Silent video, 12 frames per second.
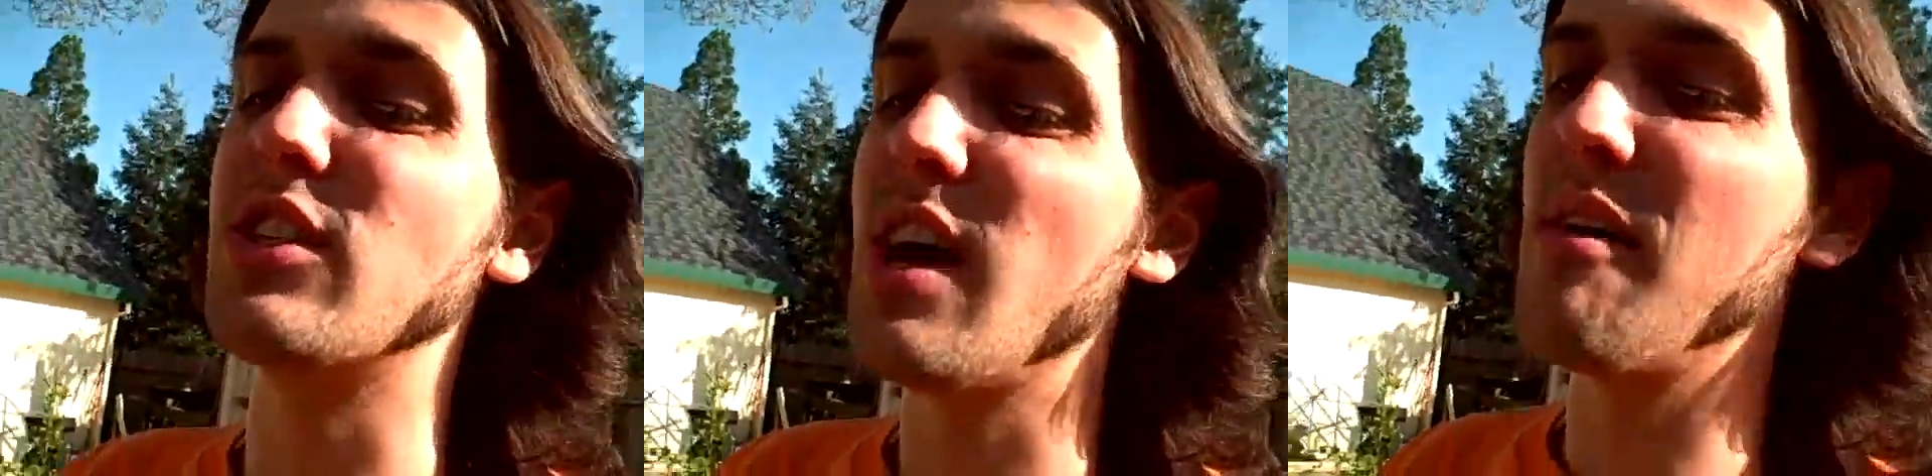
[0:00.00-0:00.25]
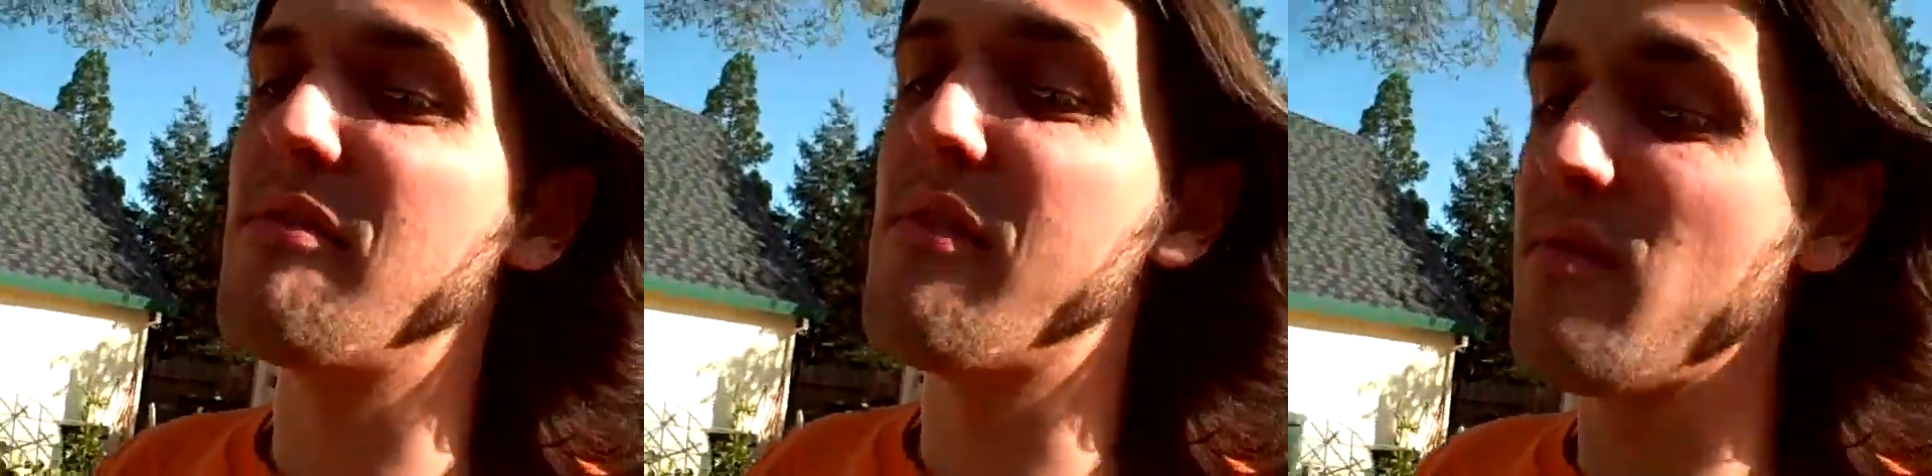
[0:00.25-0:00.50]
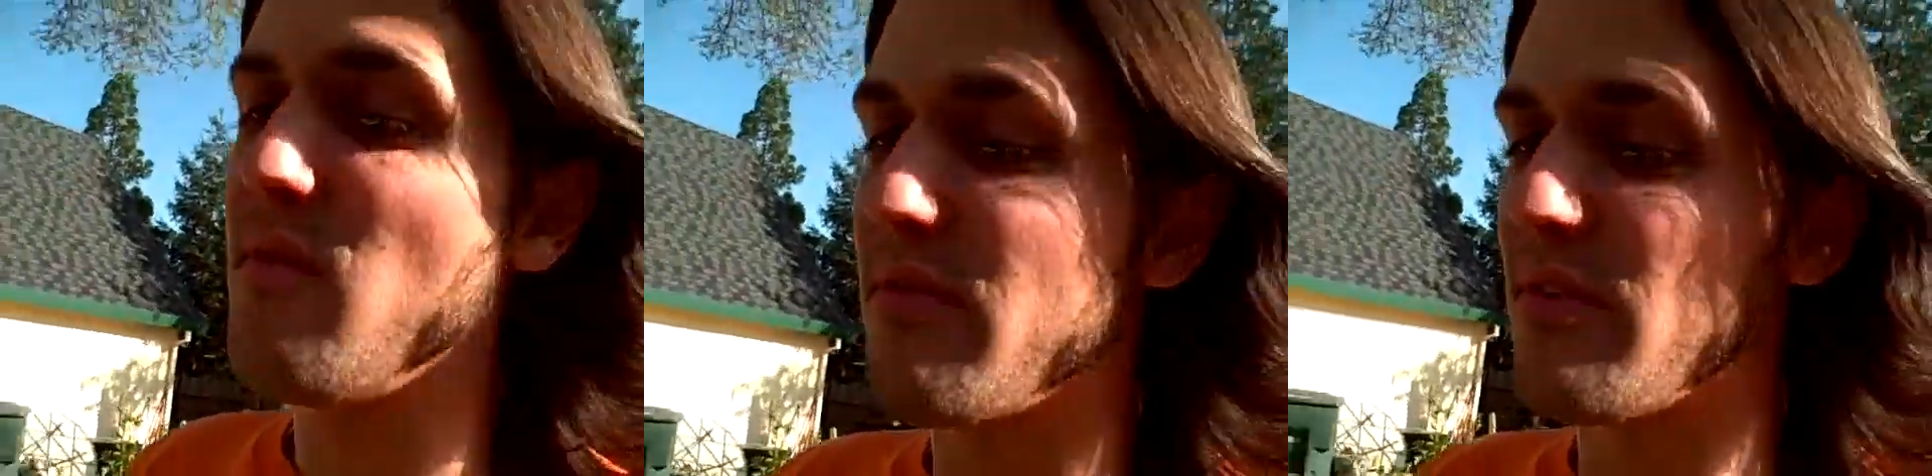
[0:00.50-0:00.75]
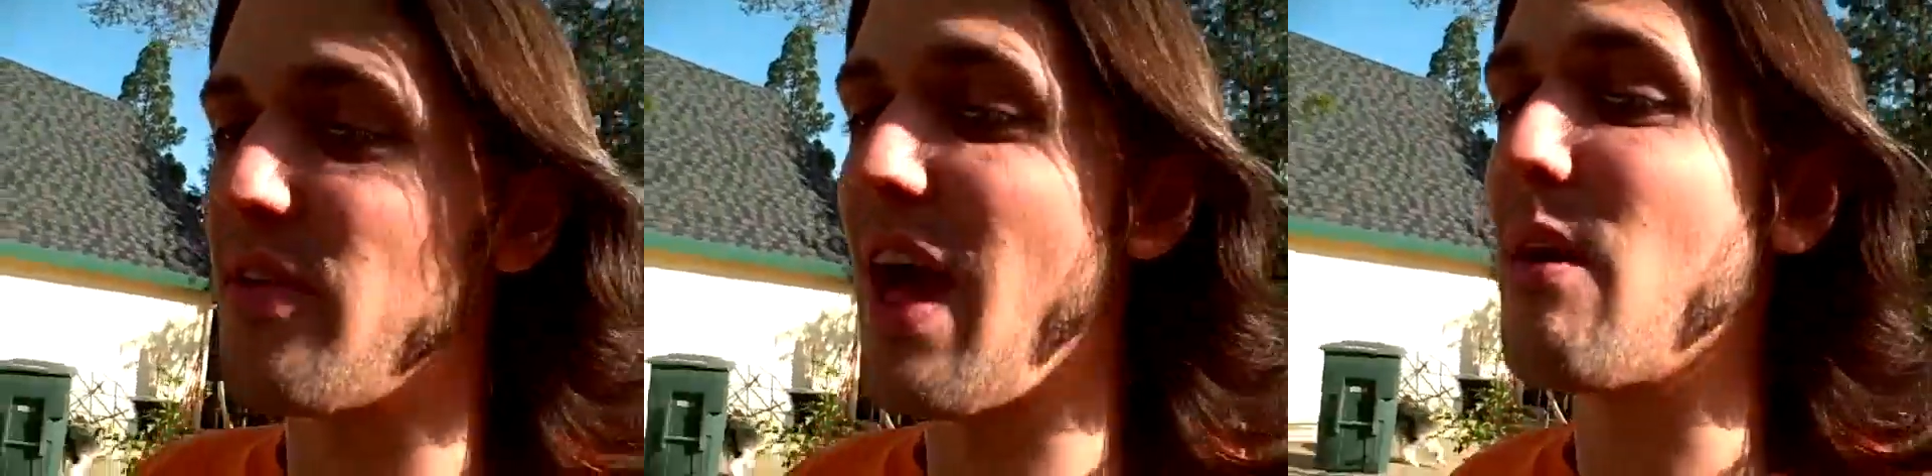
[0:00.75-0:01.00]
your stuff
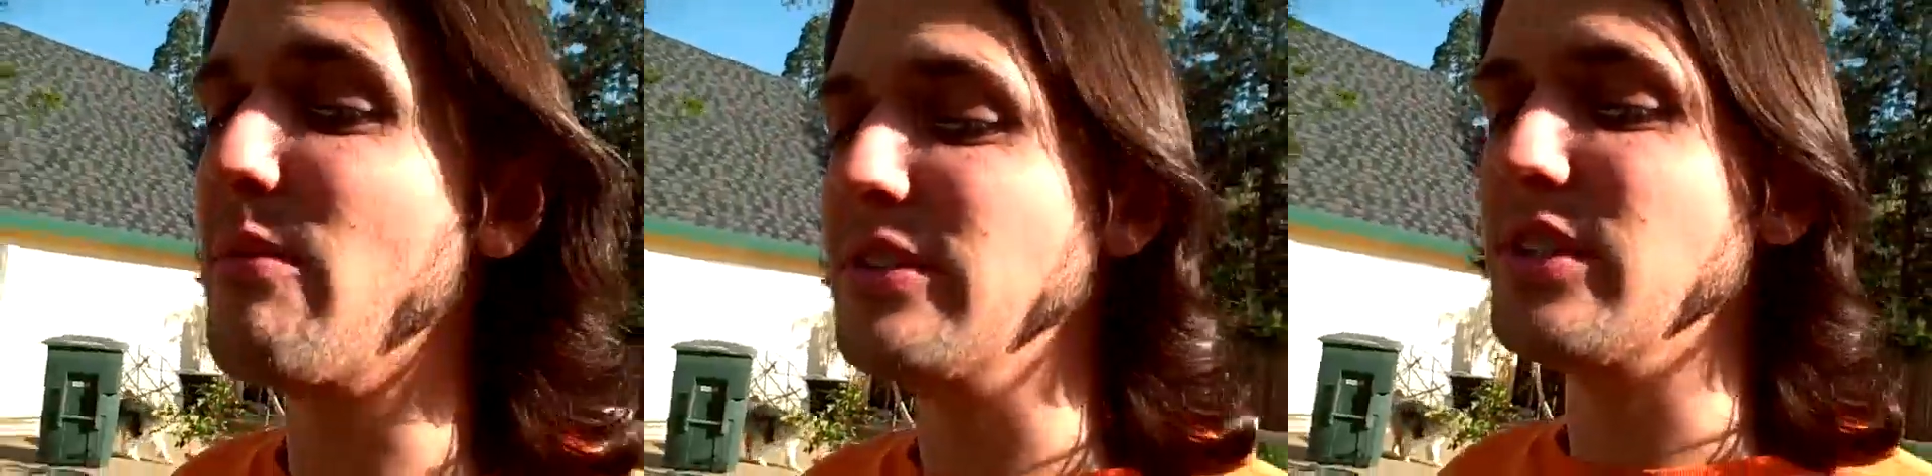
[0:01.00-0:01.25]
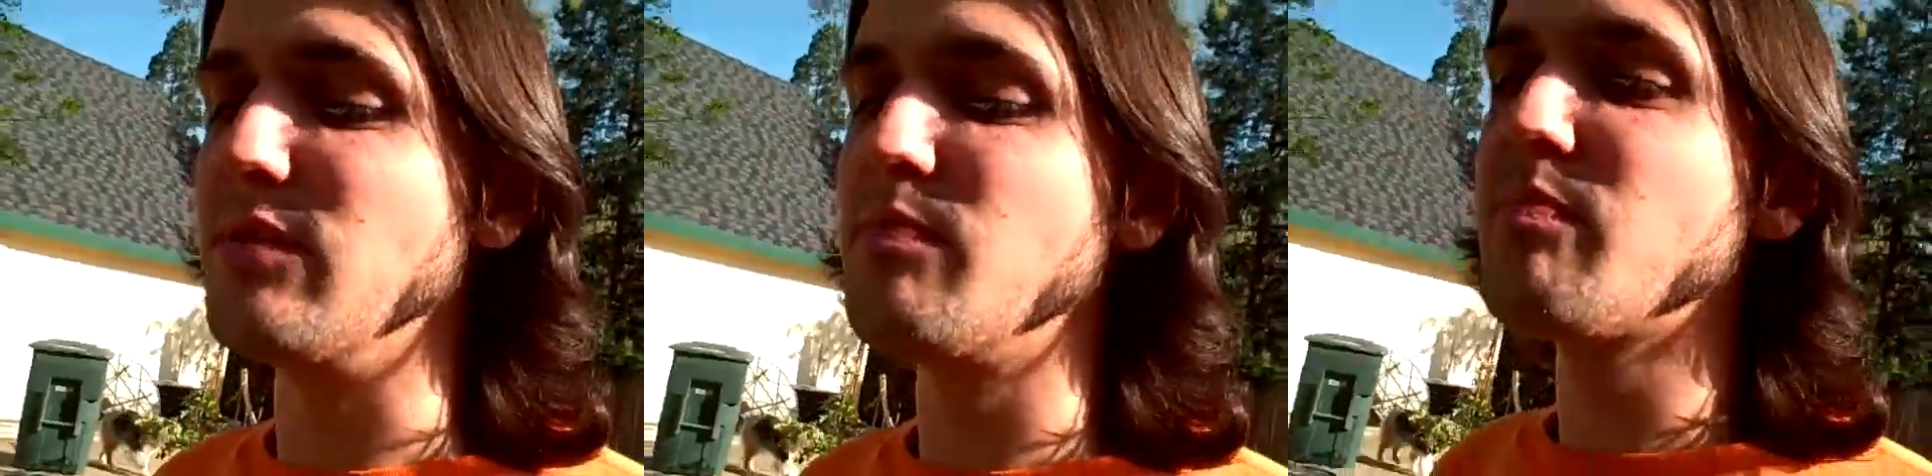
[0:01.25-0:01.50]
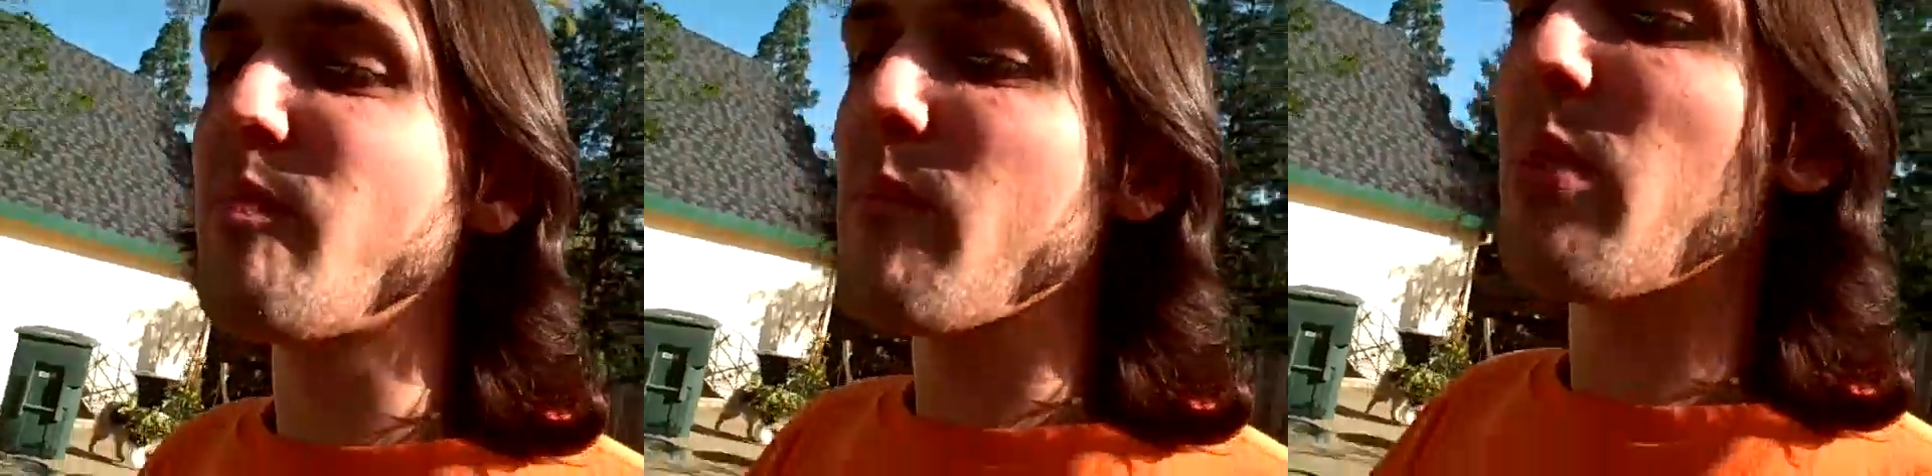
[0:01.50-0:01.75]
for that reason,